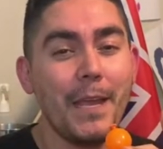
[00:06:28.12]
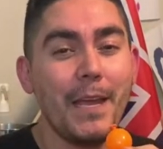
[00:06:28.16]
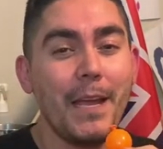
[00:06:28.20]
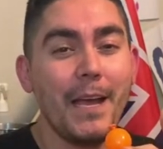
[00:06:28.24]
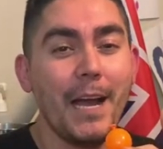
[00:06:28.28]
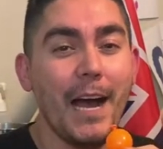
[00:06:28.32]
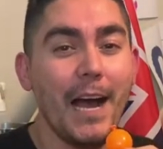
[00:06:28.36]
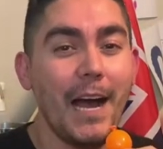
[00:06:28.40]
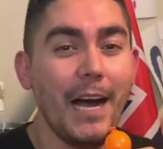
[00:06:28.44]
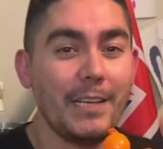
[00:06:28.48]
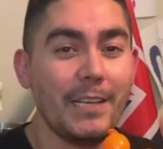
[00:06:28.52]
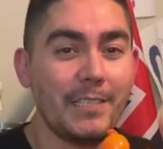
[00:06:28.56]

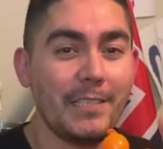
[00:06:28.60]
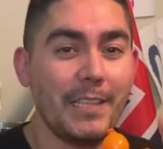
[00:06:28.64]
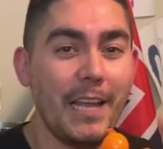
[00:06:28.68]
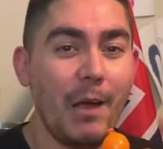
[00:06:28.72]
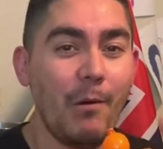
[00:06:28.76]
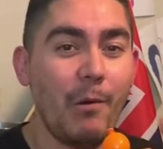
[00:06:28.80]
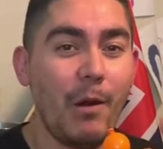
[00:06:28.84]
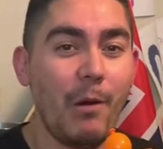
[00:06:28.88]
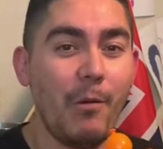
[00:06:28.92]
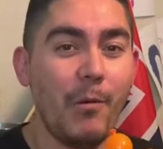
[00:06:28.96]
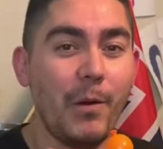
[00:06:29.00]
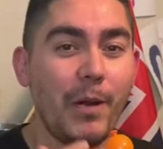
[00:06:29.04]
So
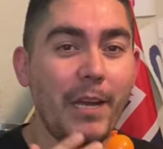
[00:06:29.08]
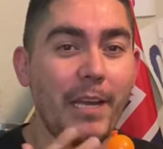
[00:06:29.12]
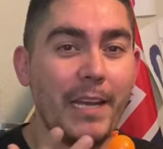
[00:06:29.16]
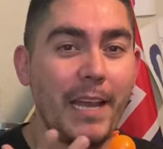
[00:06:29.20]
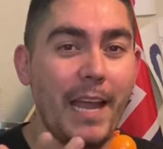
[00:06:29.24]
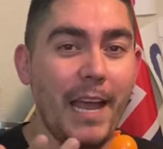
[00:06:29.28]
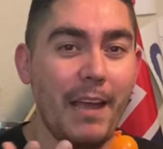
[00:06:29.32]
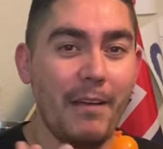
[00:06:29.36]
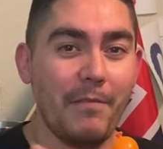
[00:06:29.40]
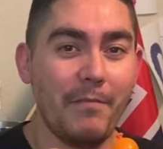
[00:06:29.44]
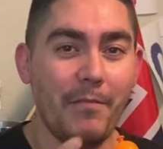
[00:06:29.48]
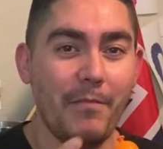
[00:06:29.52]
that way we can
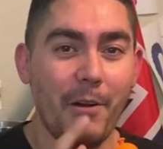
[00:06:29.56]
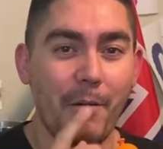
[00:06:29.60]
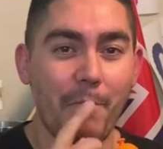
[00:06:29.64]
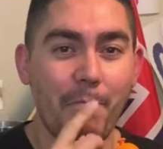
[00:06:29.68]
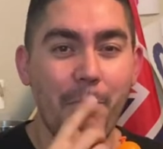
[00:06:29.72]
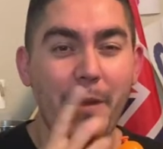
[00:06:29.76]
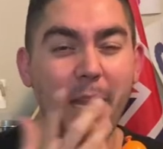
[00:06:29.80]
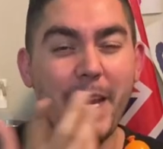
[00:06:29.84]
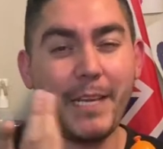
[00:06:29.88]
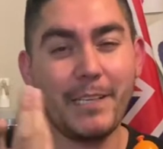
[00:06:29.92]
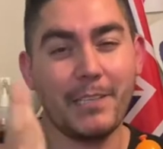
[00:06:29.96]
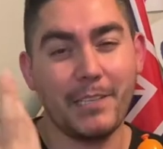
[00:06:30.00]
have our
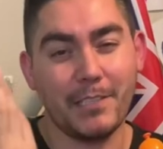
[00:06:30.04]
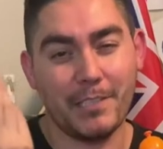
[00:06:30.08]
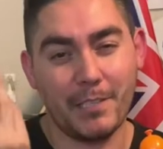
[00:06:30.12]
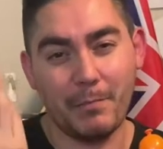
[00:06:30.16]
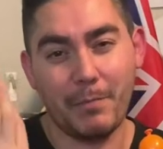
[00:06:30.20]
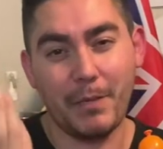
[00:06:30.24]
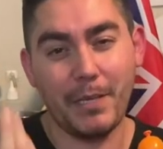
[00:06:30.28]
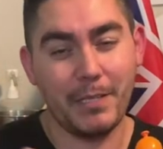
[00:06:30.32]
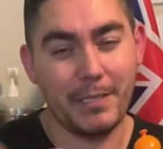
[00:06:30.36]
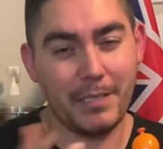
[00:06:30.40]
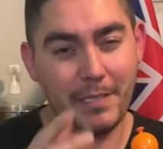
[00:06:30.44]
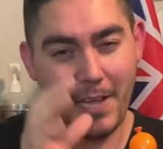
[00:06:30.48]
beak just
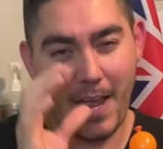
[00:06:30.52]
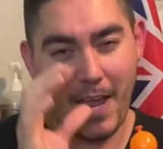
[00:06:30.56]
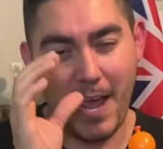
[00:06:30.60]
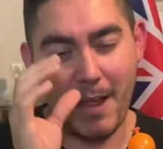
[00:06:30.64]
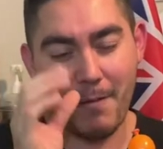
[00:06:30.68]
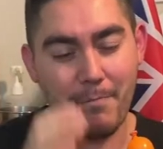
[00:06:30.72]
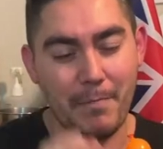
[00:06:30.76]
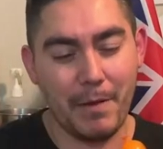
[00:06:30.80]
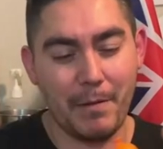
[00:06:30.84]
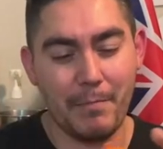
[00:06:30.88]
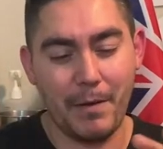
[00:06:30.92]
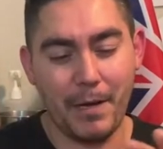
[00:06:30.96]
be a
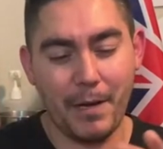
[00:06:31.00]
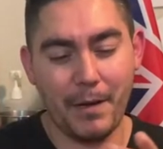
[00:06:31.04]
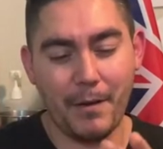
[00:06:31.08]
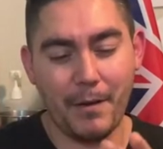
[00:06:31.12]
tad bit bigger,